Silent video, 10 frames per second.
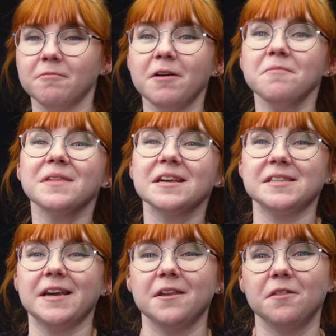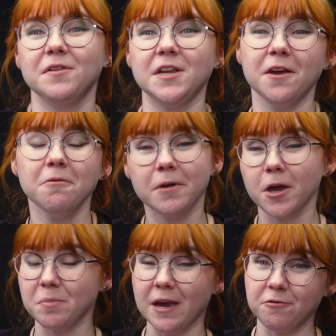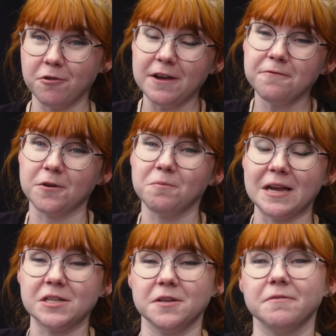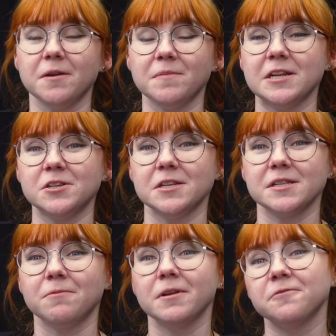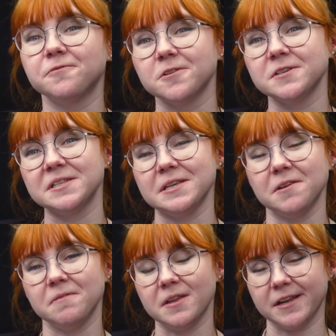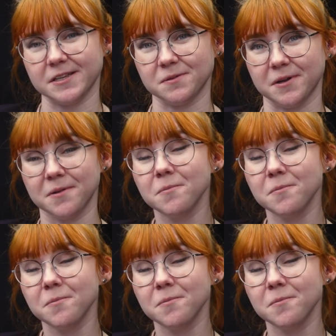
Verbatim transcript: Well, that's the end of the video. We hope you have great fun painting your own miniatures, and we look forward to seeing you in the next one.